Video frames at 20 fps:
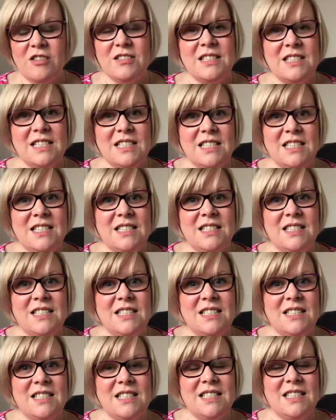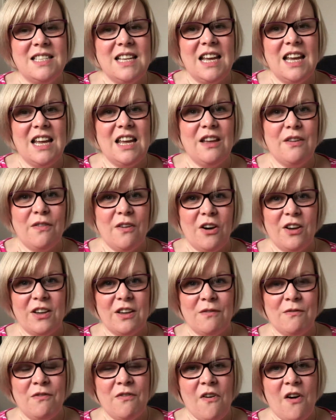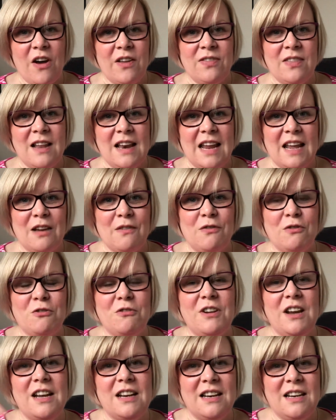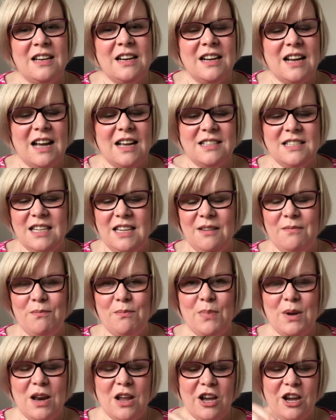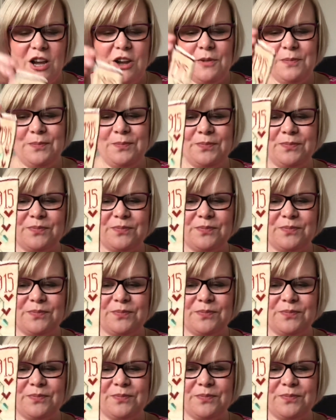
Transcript: see if I can find the link for it and add it below.